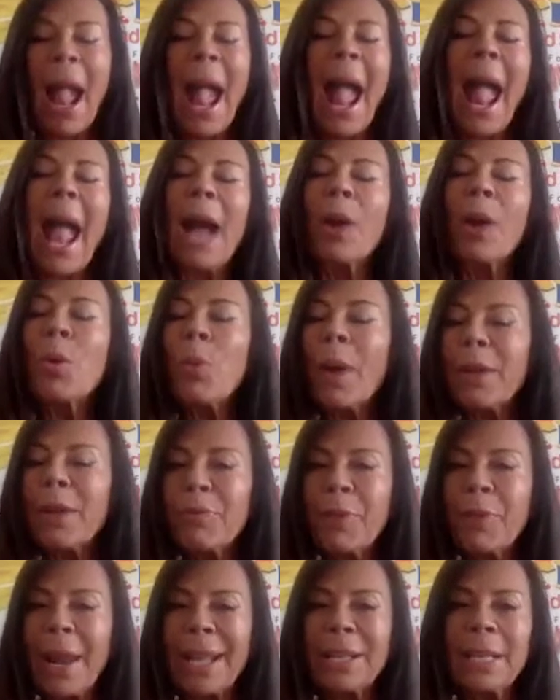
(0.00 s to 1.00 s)
And quite
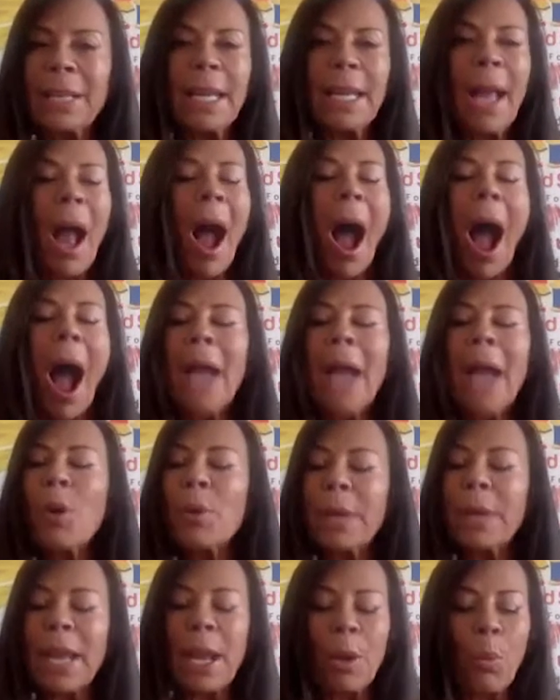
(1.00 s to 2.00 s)
frankly, I
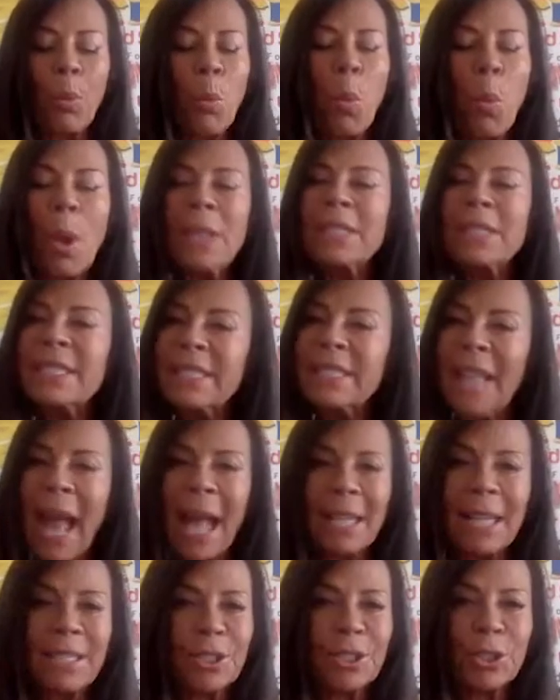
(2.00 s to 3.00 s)
don't care what
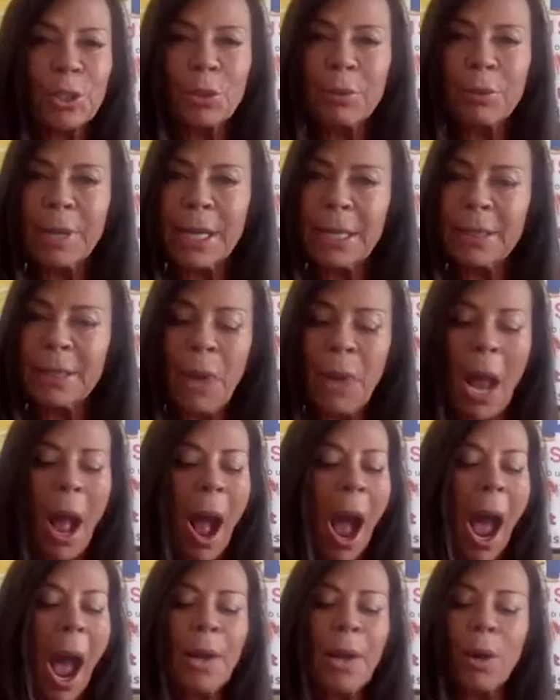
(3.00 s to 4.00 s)
status you're in.
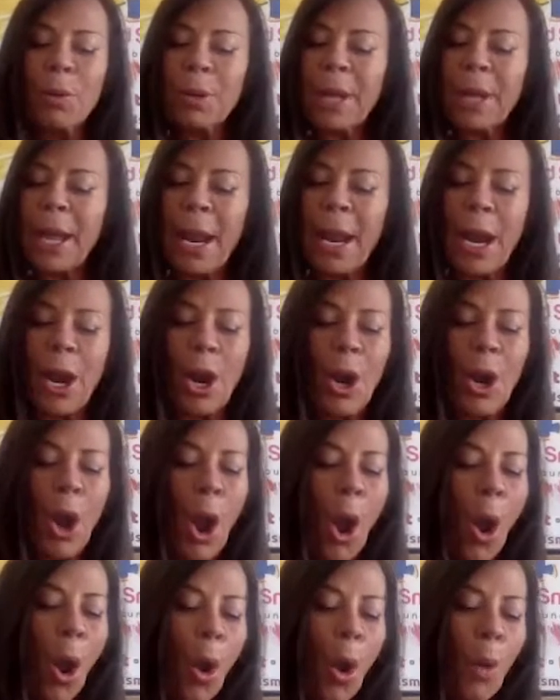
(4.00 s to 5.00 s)
I don't care
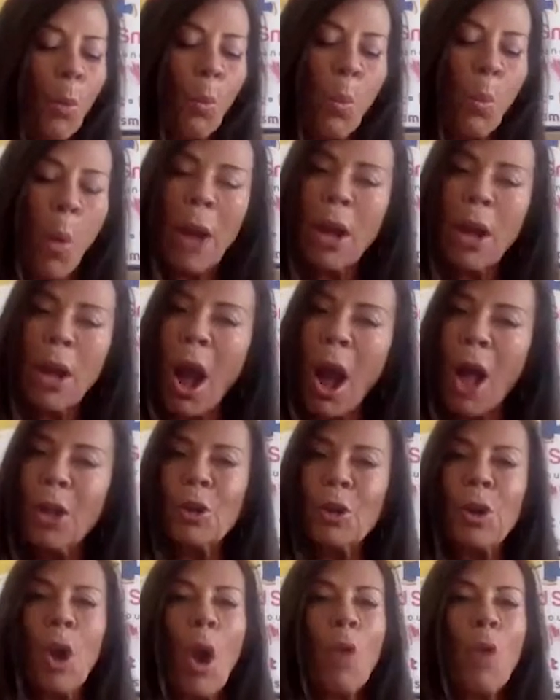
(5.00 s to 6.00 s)
what
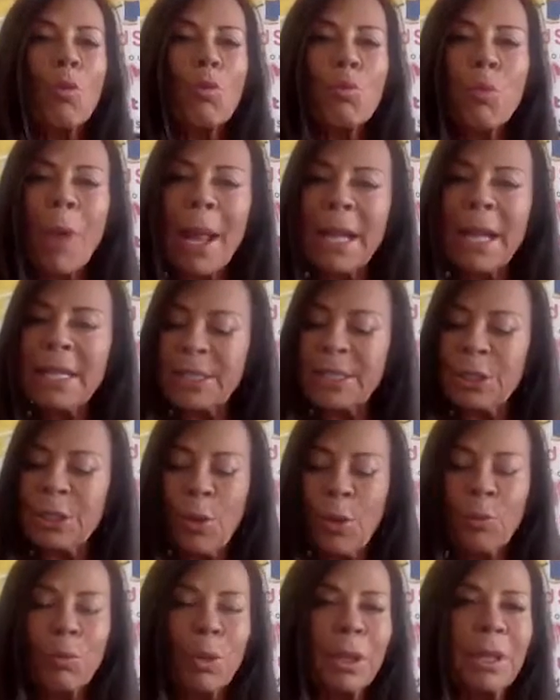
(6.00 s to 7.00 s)
color, race,
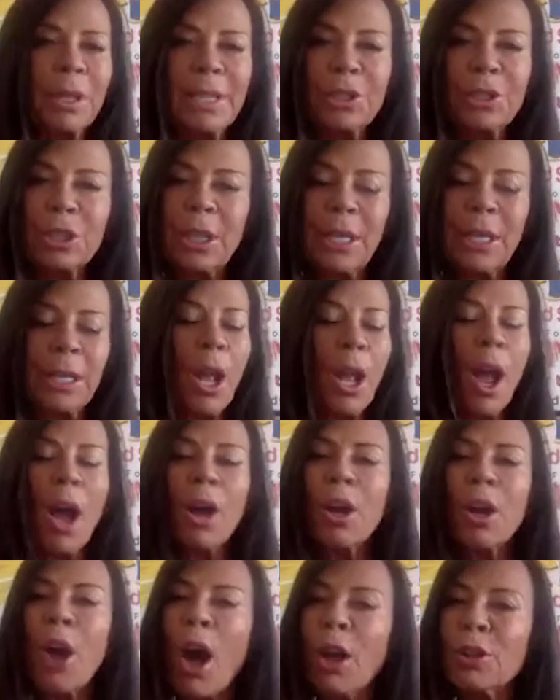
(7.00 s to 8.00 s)
religion,
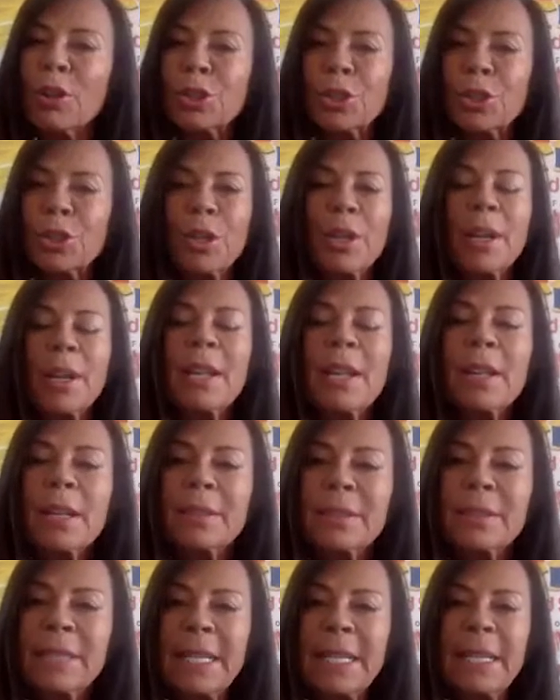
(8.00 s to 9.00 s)
culture,
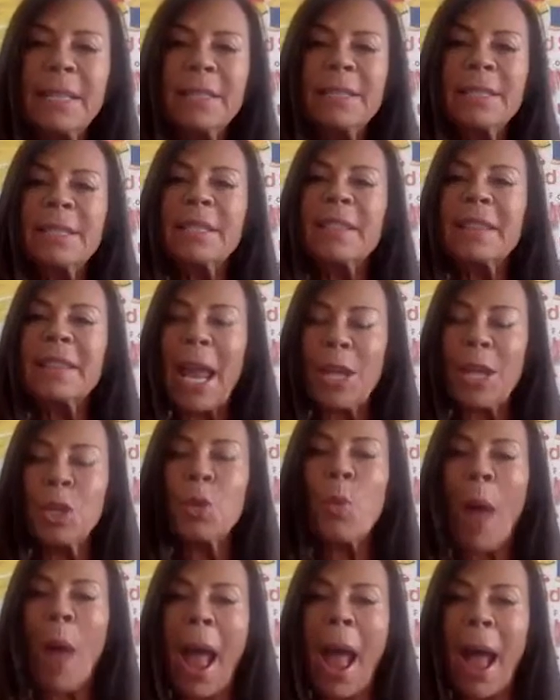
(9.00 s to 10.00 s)
needs that
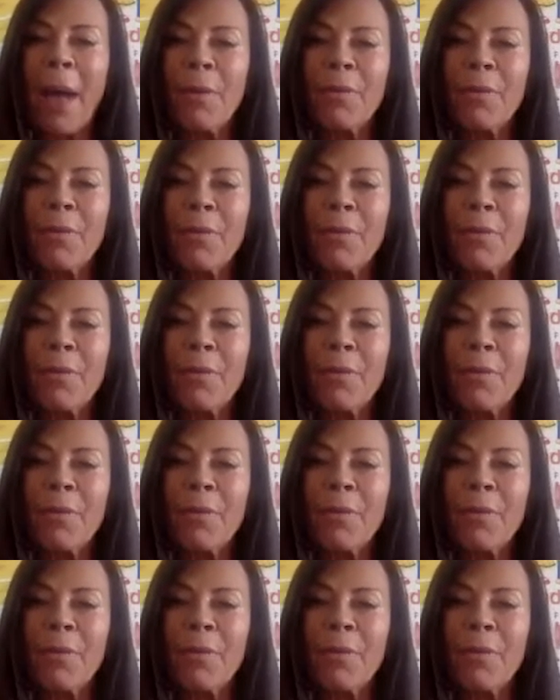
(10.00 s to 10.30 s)
you have.